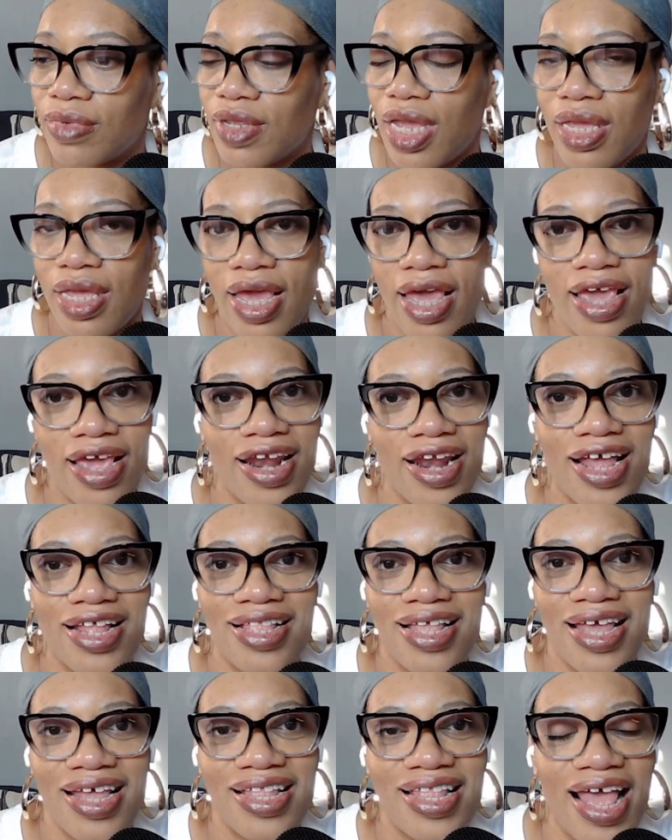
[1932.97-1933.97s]
yeah and i
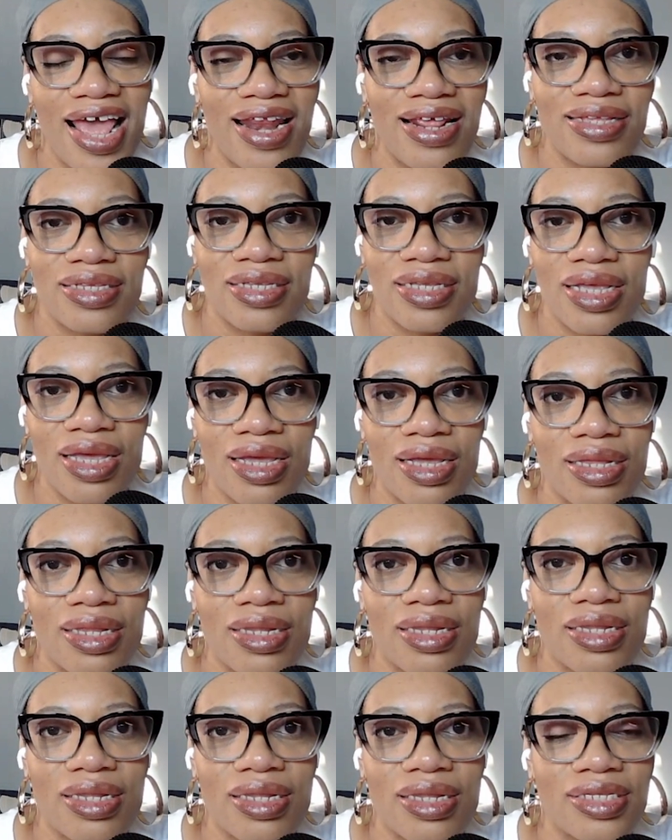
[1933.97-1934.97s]
think that is it
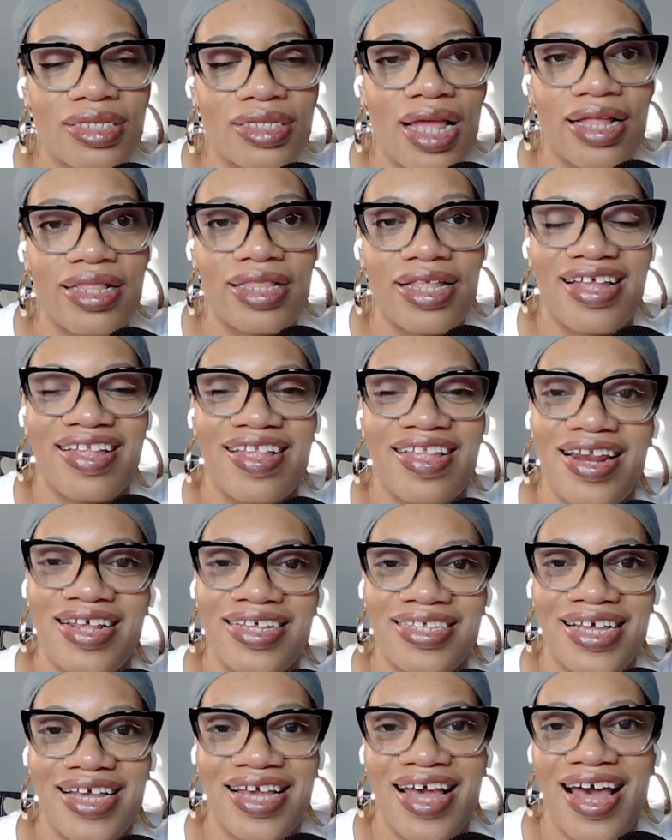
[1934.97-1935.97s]
i think that is
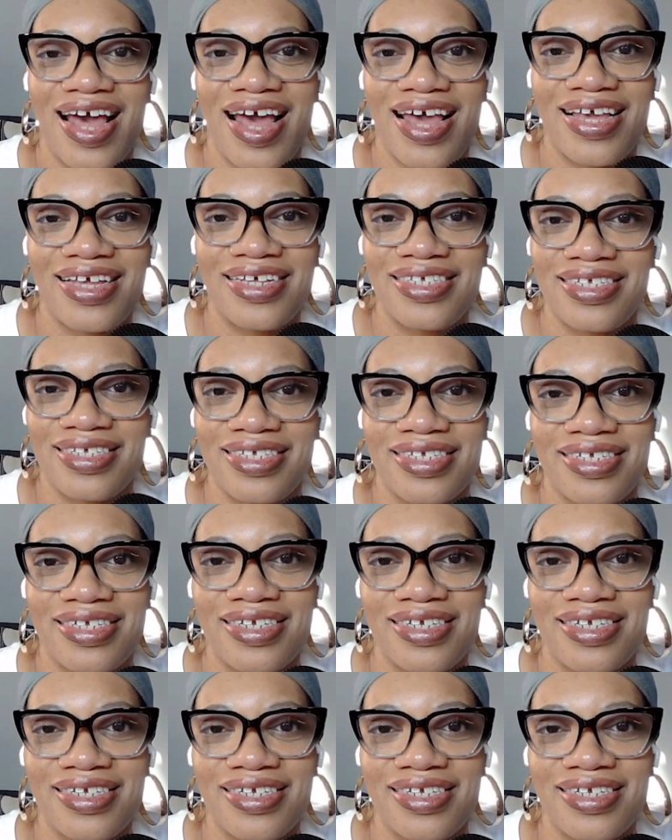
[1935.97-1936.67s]
it guys